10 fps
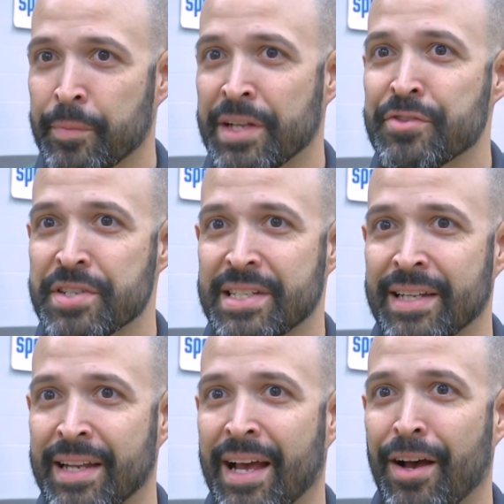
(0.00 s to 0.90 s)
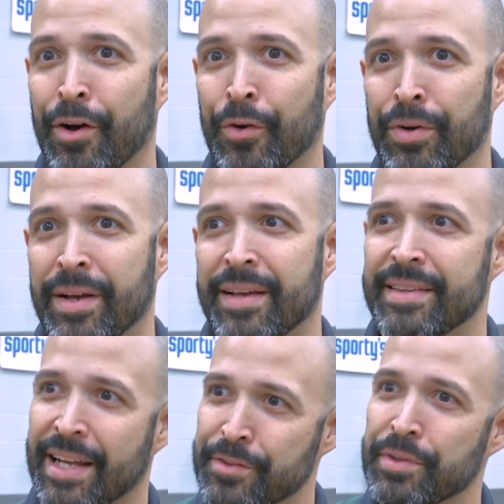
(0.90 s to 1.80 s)
them interested now,
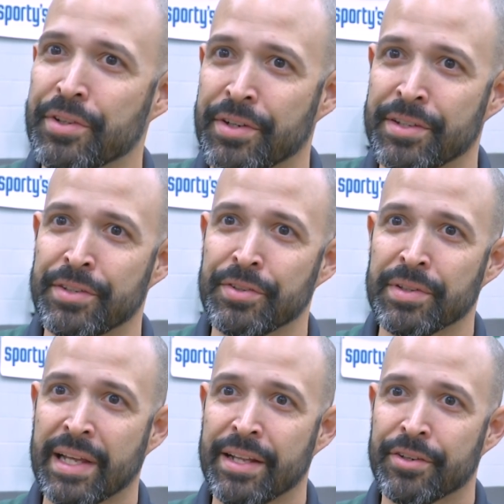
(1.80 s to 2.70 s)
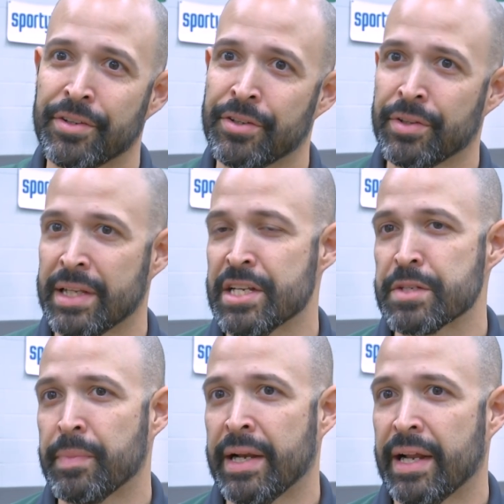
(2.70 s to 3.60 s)
that's what they're going to do later. You know, they
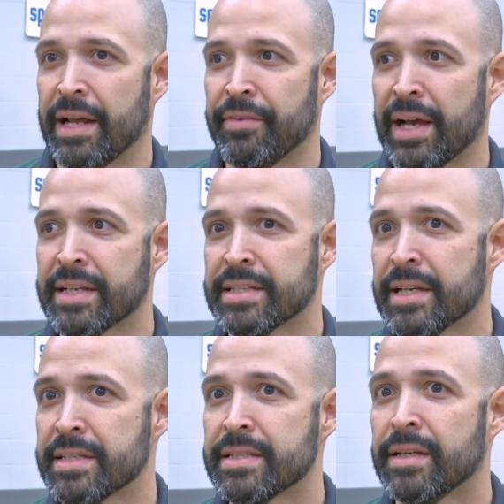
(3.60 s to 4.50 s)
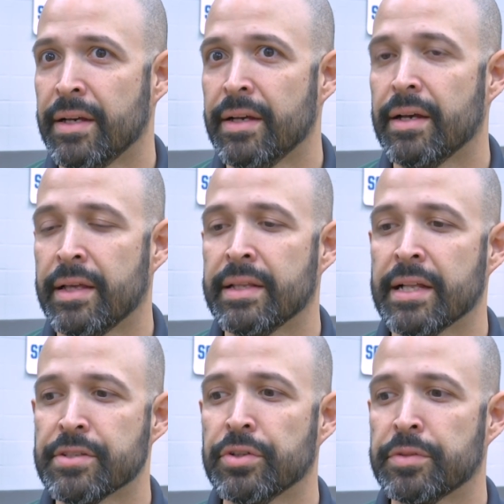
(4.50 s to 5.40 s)
just might not have access, and
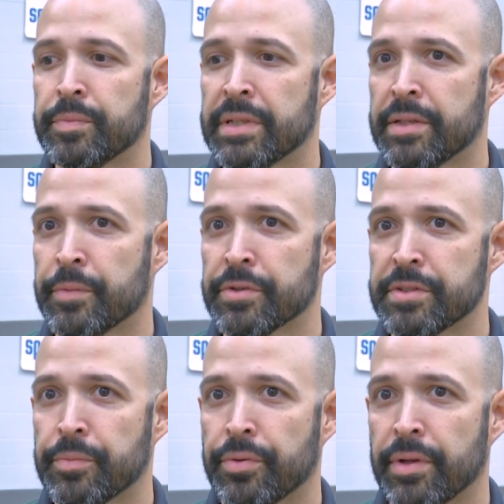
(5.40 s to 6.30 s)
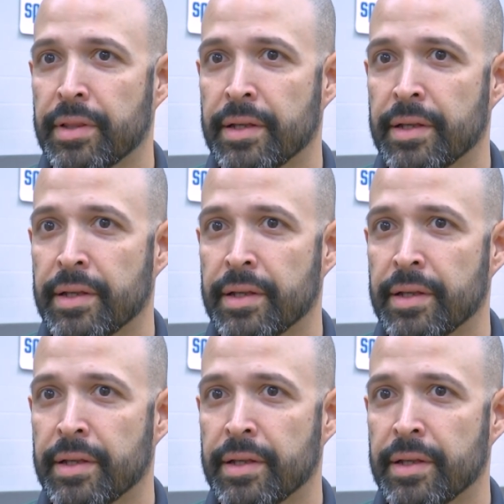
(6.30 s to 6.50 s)
that's ultimately the most important